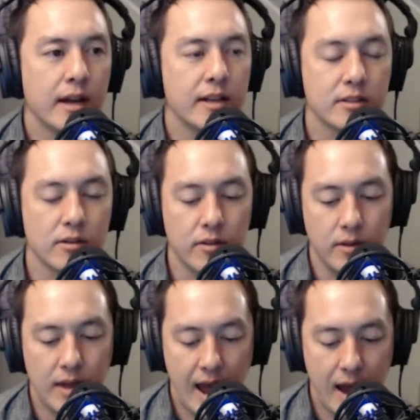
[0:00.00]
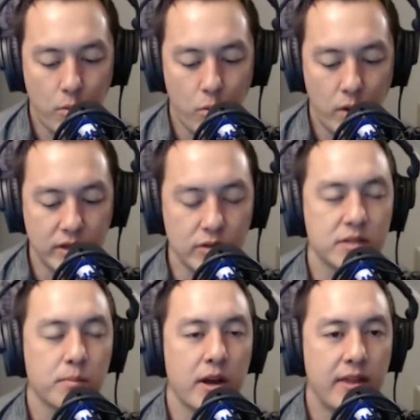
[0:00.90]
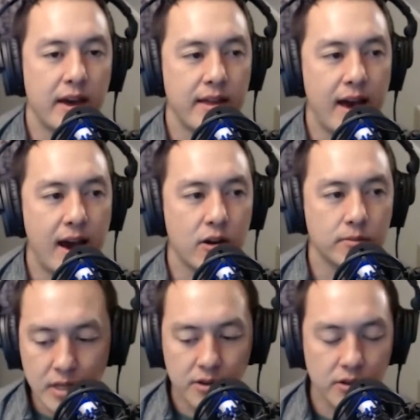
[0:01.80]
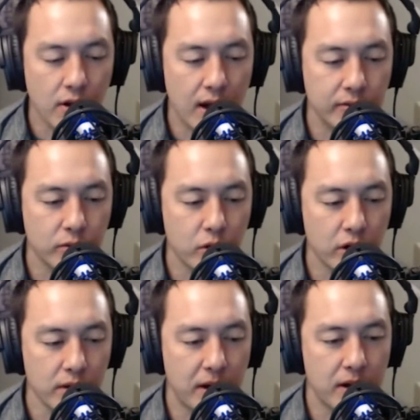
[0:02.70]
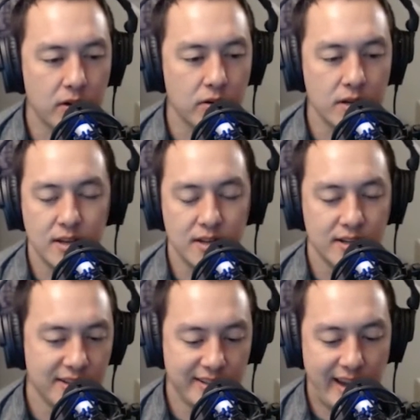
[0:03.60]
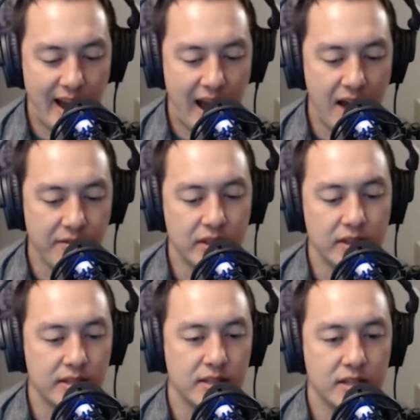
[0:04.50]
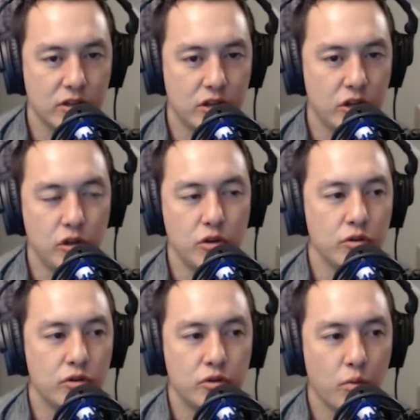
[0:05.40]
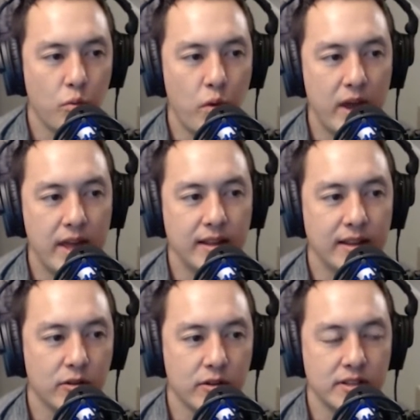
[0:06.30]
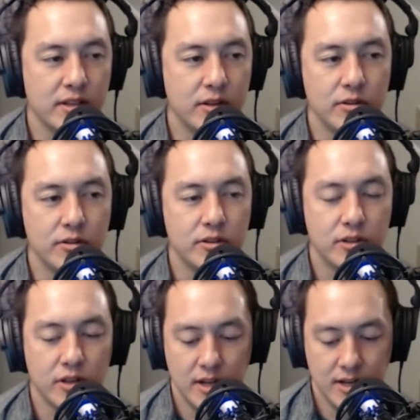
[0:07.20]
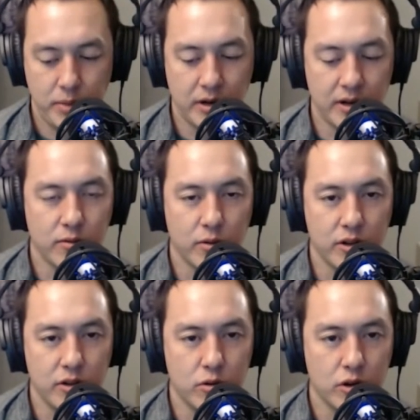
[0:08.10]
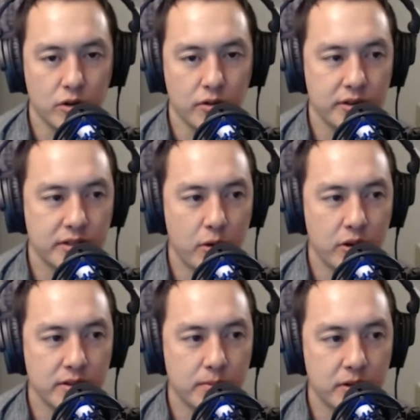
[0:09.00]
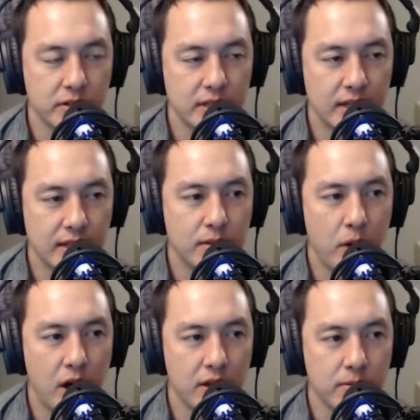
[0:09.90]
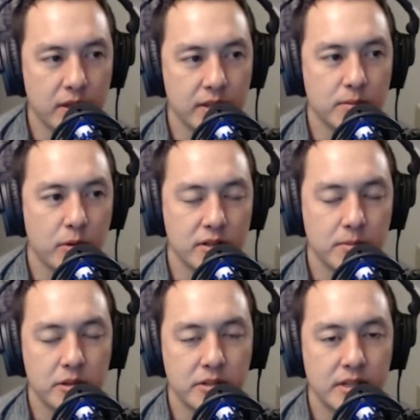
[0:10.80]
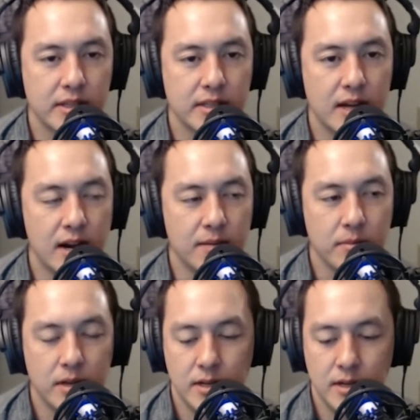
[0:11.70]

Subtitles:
And so when you spread that out, you don't have to worry about having this huge win or this huge period where you were the smartest person at the bottom and the smartest person at the top.